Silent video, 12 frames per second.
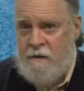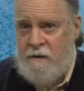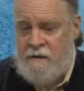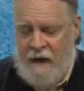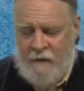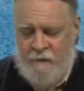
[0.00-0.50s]

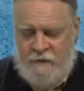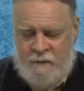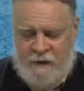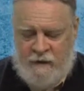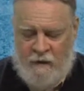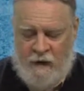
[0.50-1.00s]
Is that what's
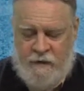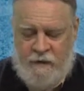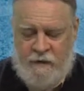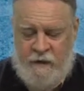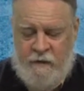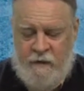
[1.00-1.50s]
being
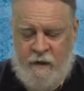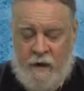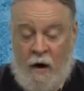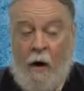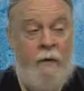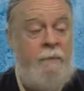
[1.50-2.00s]
argued here?
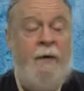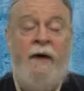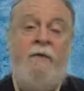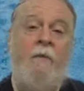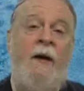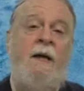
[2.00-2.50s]
Oh, and by
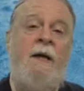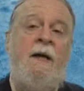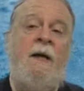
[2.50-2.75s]
the way,